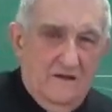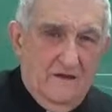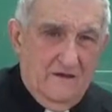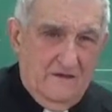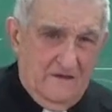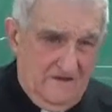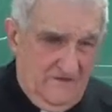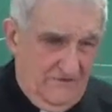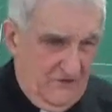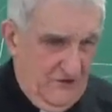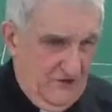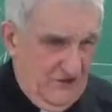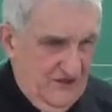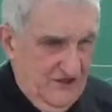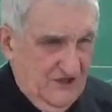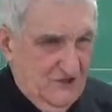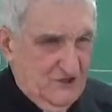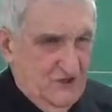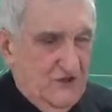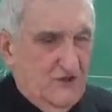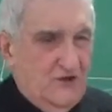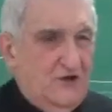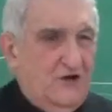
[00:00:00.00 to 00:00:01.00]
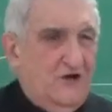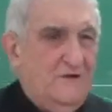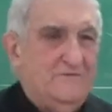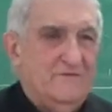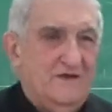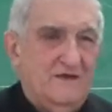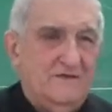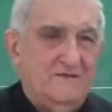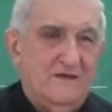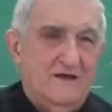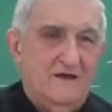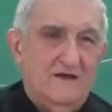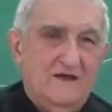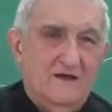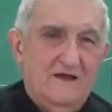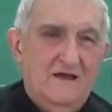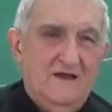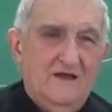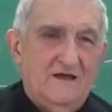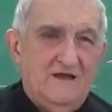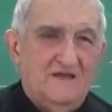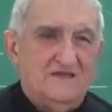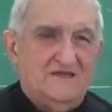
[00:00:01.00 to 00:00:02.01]
If the teacher comes and
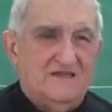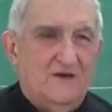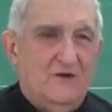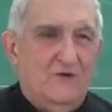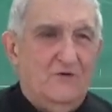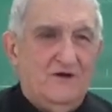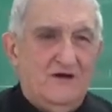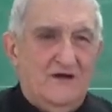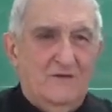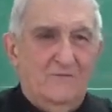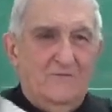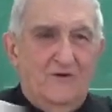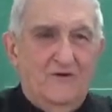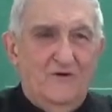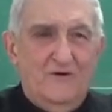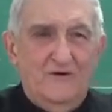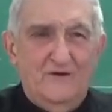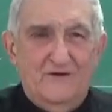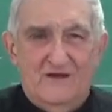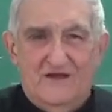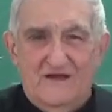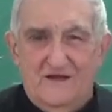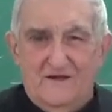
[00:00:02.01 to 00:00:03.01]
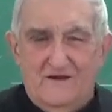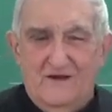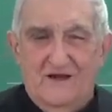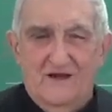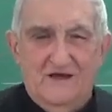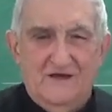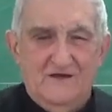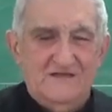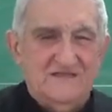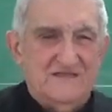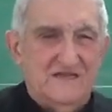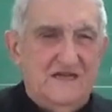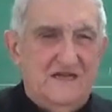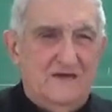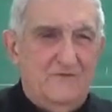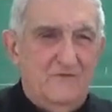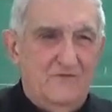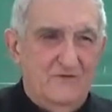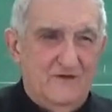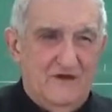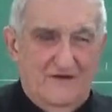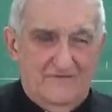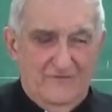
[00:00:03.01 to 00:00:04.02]
he say, okay boy, girl,
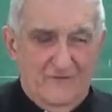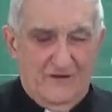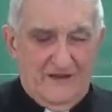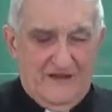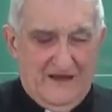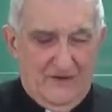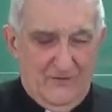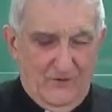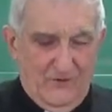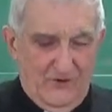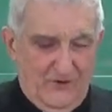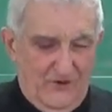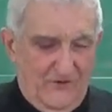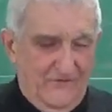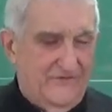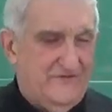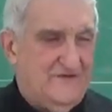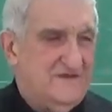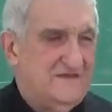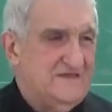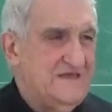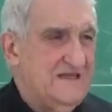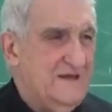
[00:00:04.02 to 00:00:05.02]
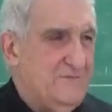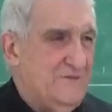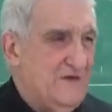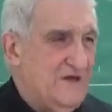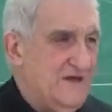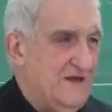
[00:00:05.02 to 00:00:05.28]
sleep, we have 1 hour of sleeping.